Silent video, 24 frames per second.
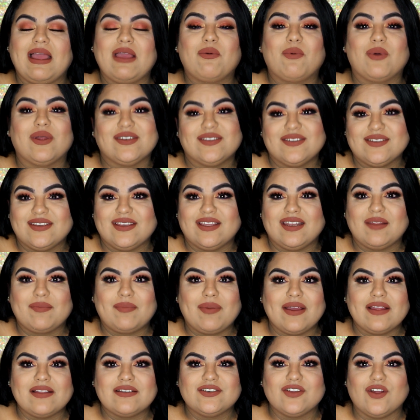I want to get it,
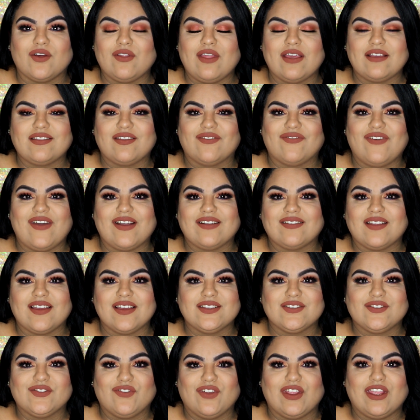but I don't like the fact that
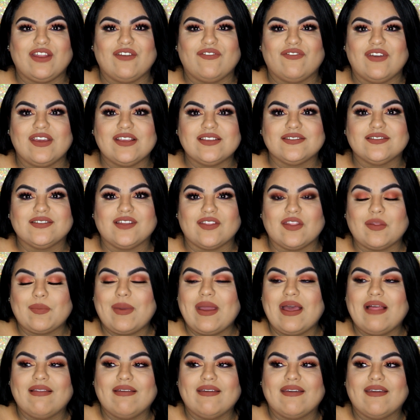his freaking face is on the
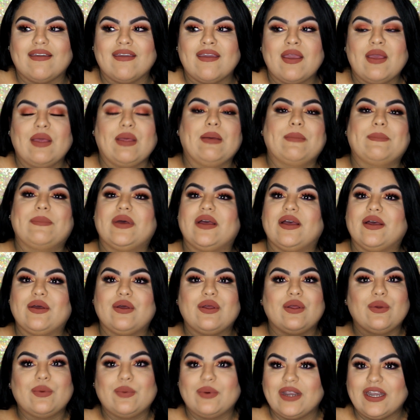palette.
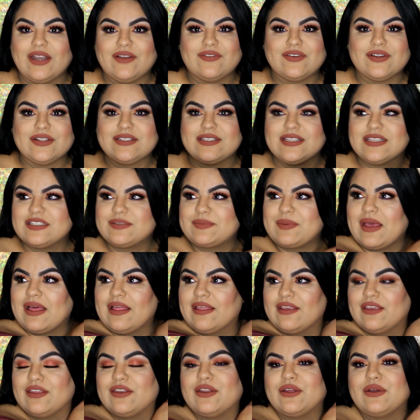But whatever, it's his
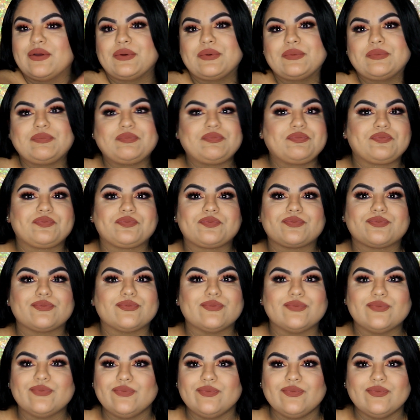palette, you know.
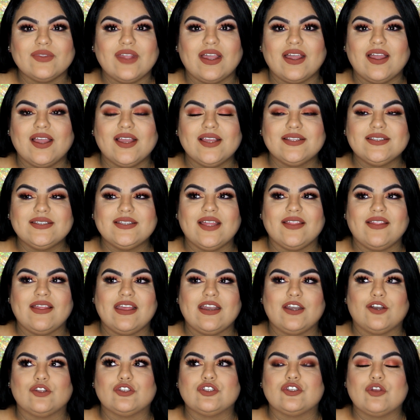It's not
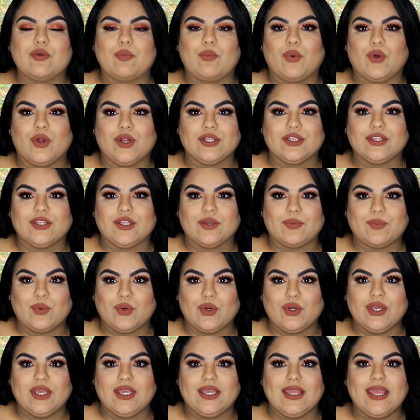that I don't support the
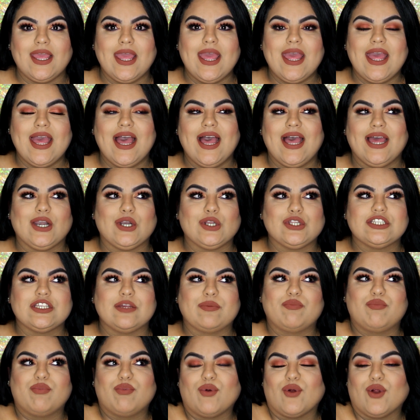boy, I don't
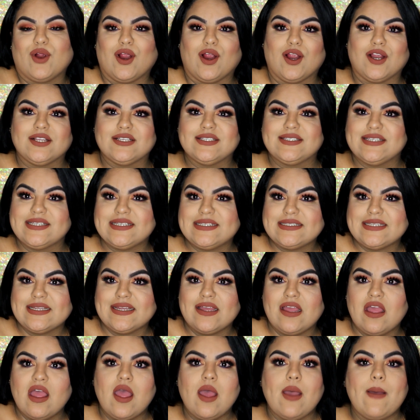support our
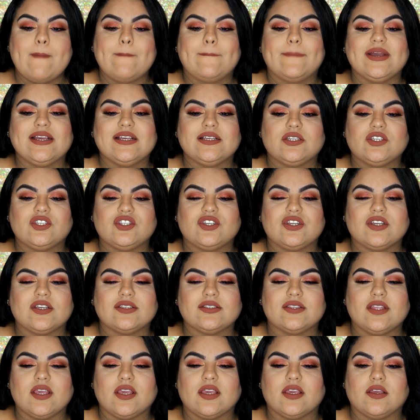sister, but it's
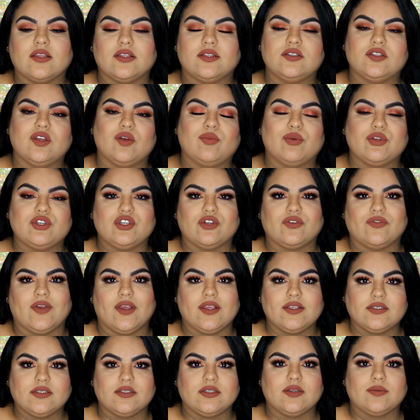just like, don't put your
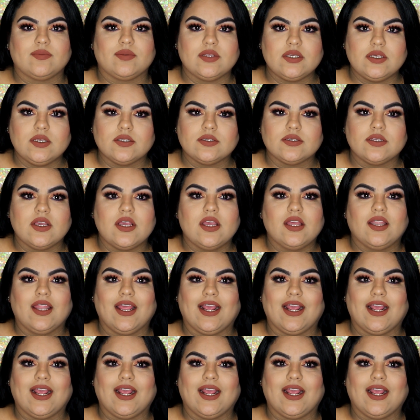face on it, please.